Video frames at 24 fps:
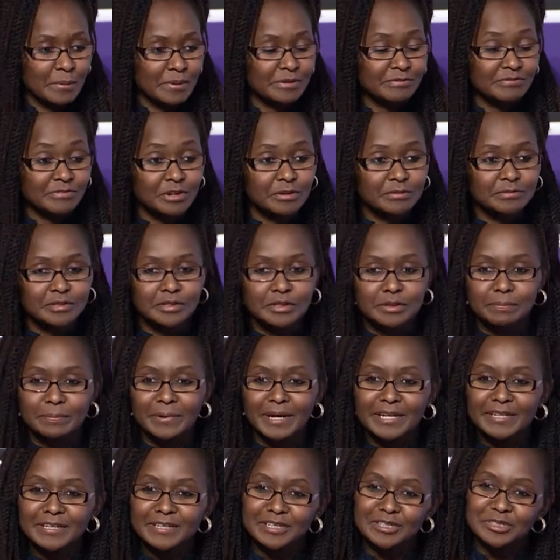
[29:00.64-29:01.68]
involved with
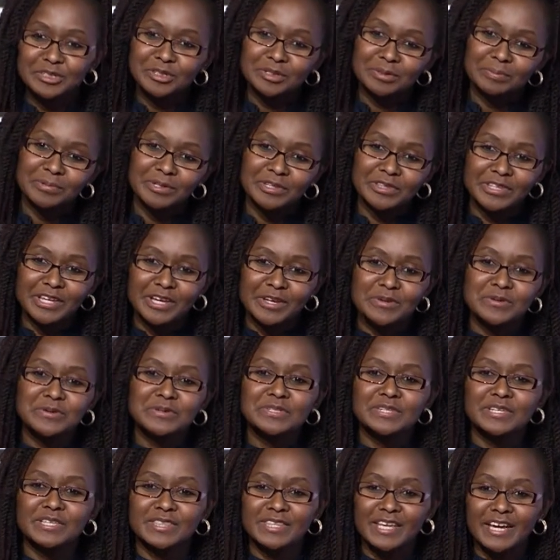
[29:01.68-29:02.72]
partnership, and they're
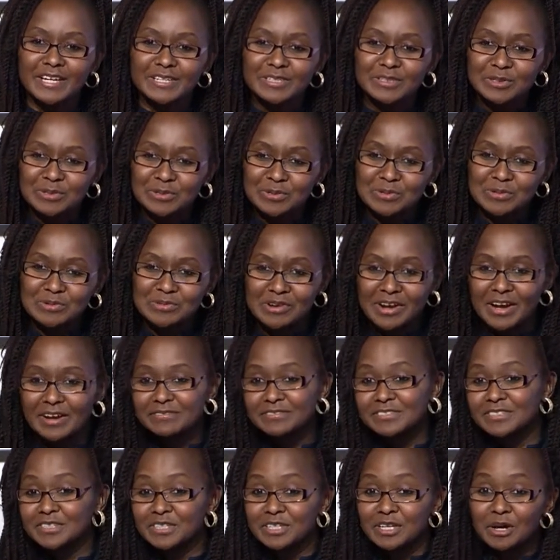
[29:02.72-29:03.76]
using that to
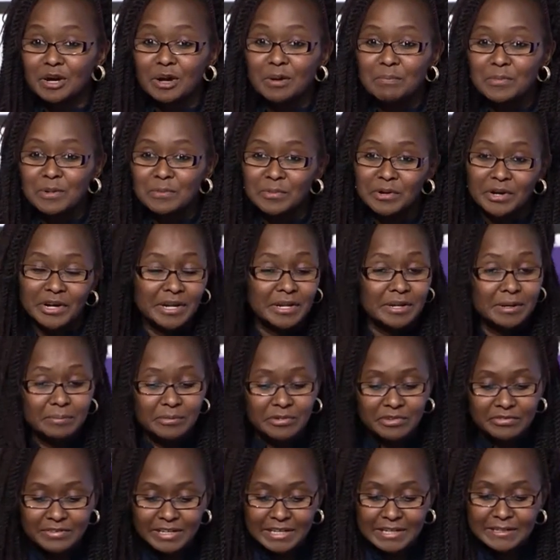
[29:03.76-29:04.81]
draft the memorandum
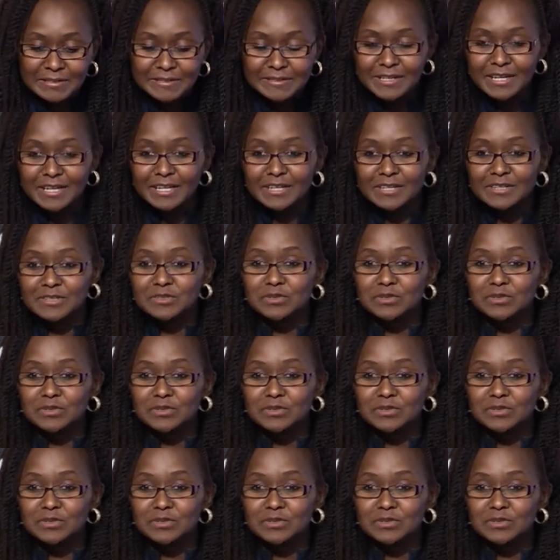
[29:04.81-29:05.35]
of understanding.